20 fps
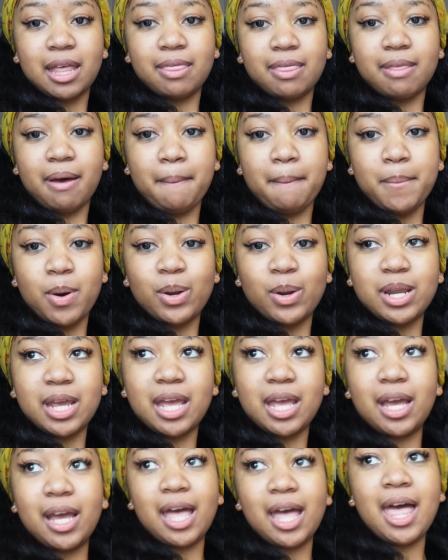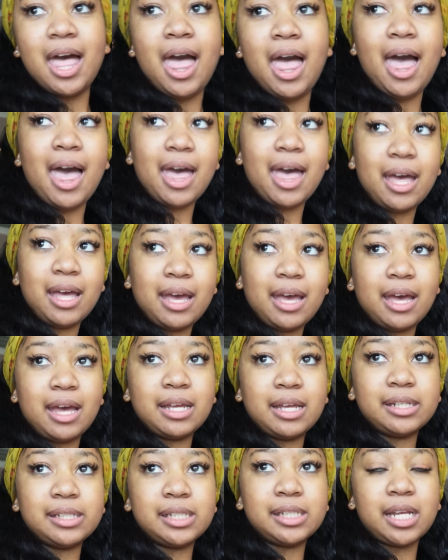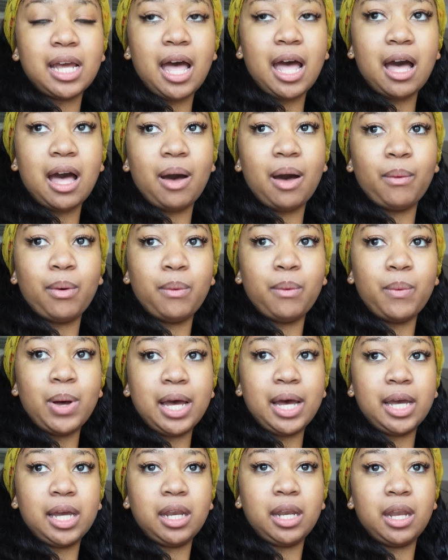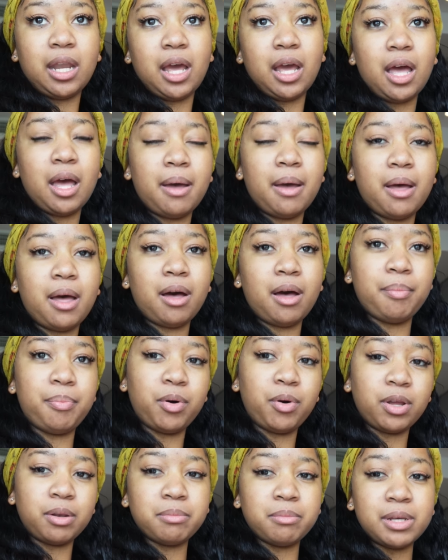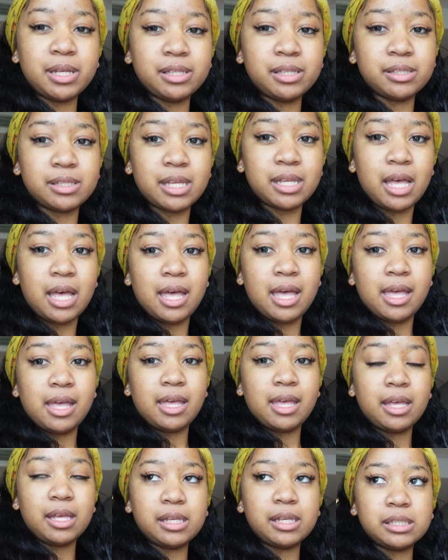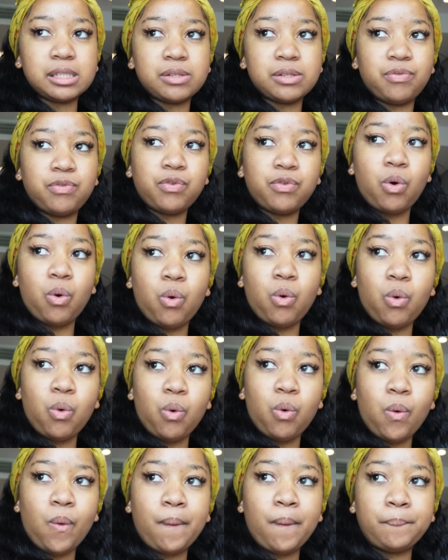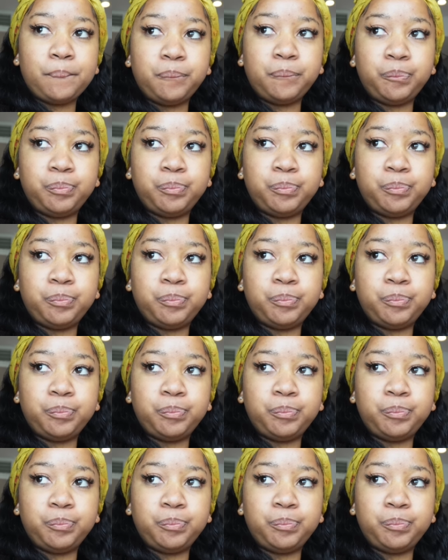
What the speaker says: in the morning and our wine appointment is for